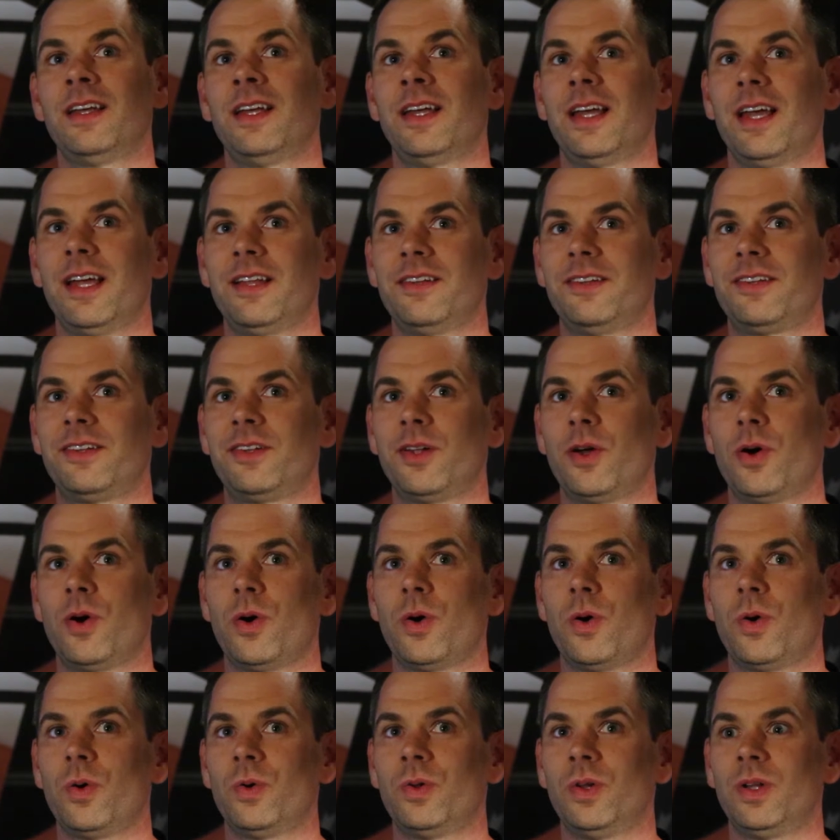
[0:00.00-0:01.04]
And
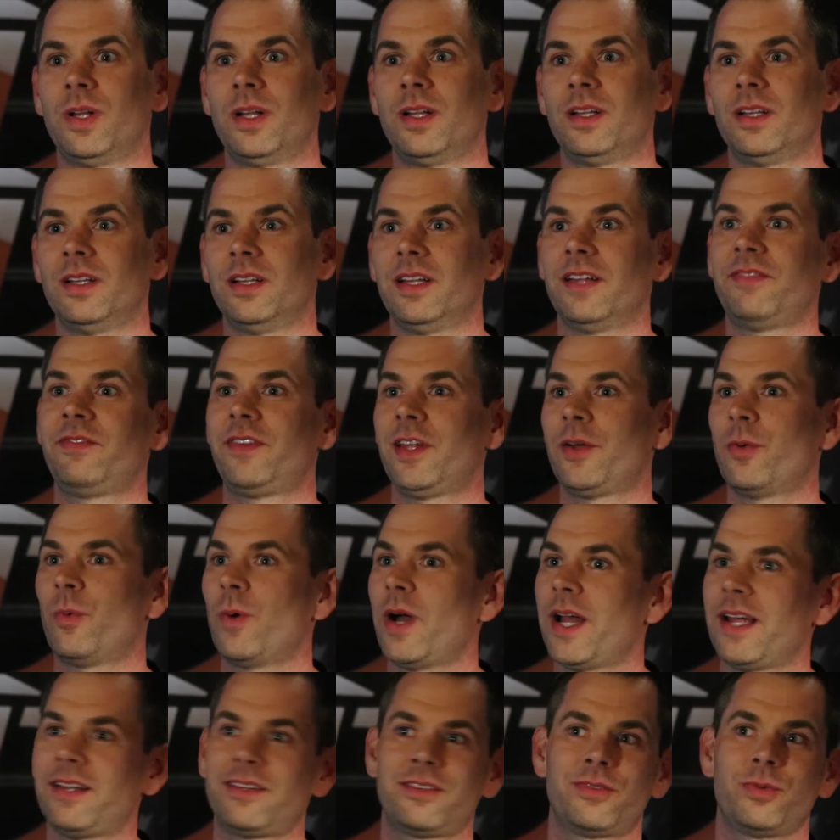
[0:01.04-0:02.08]
so lifting
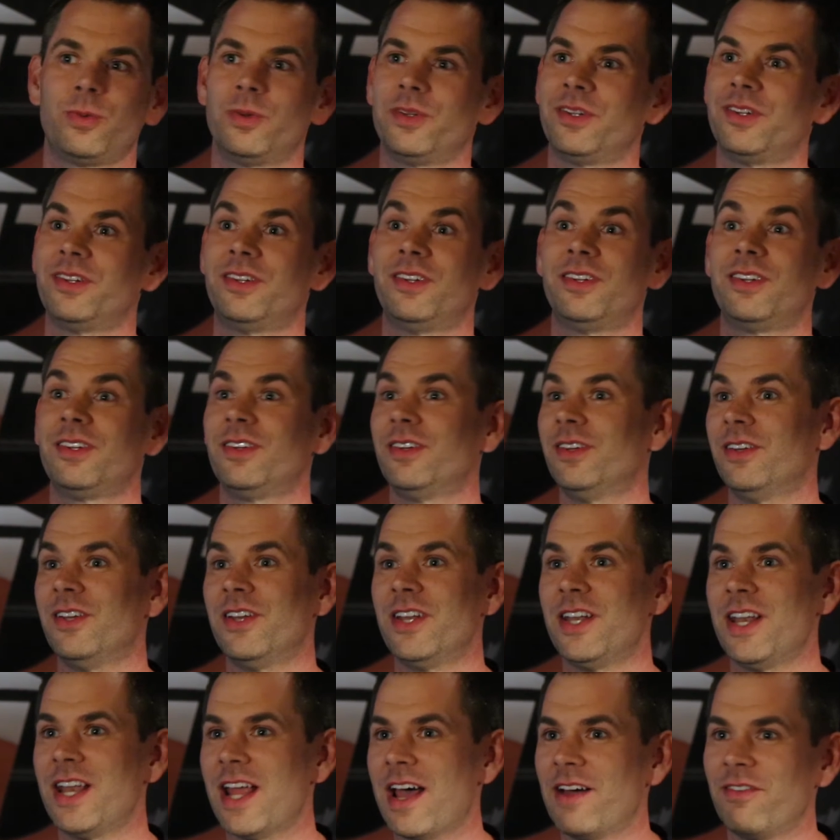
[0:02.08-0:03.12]
weights was
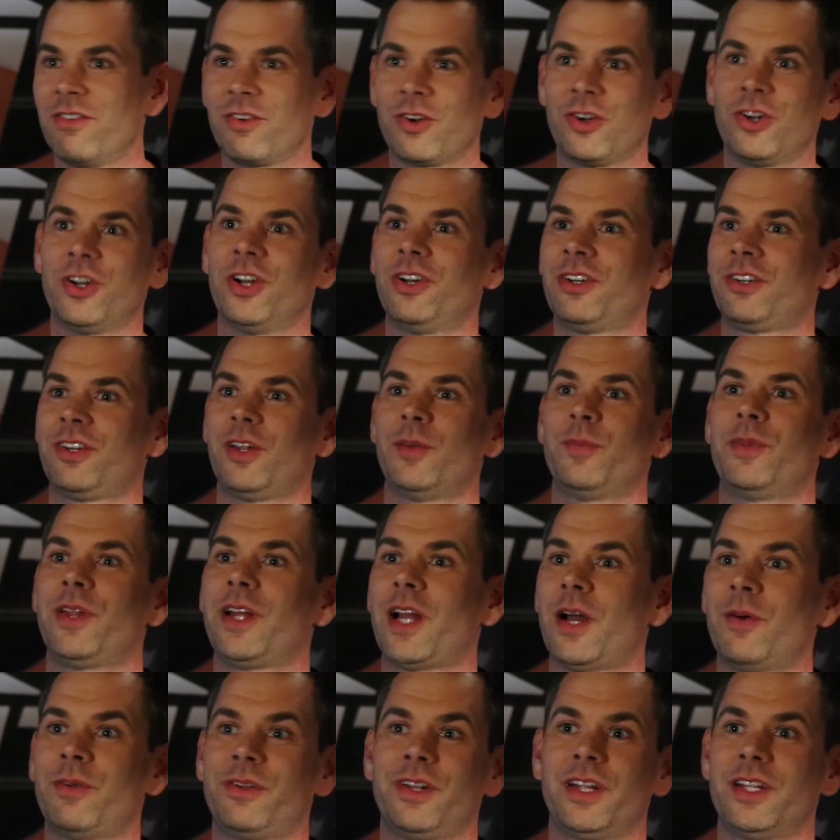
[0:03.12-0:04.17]
never something
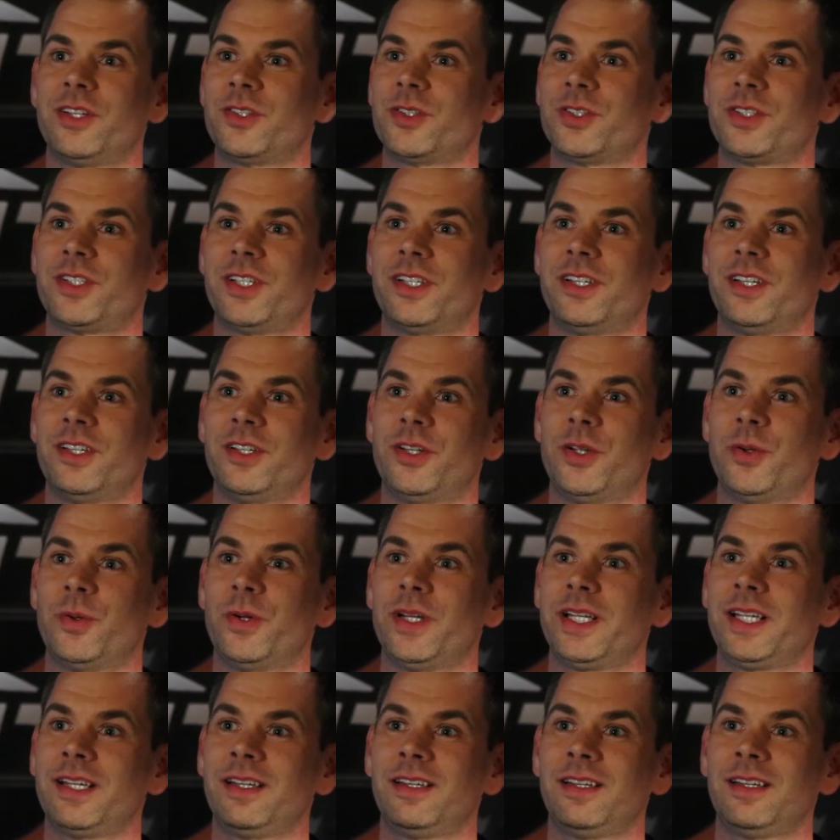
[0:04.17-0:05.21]
I was interested in
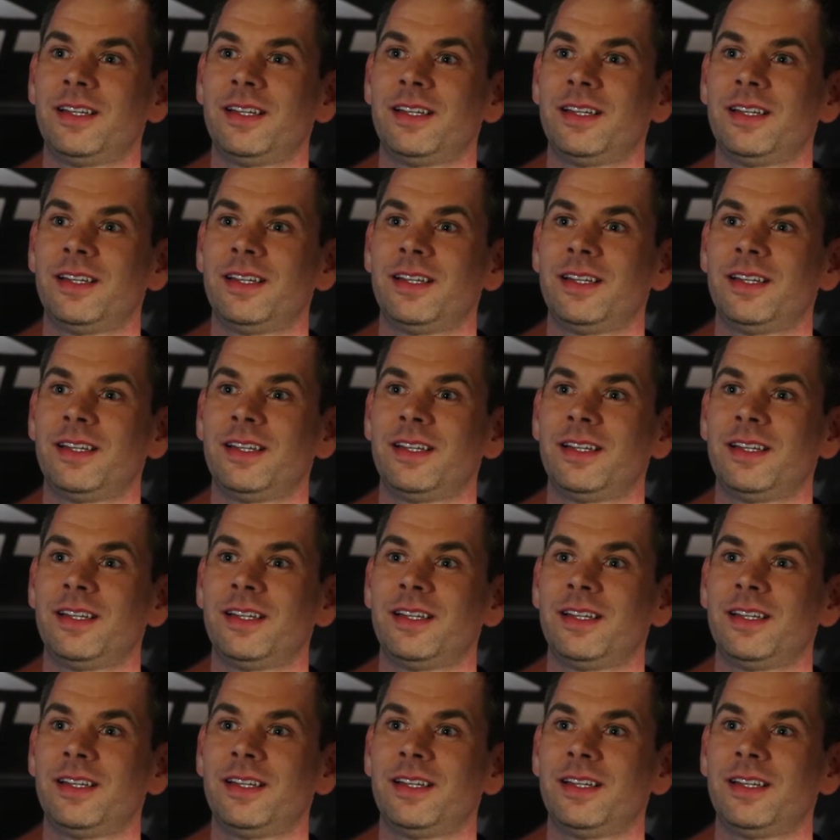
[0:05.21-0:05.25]
doing.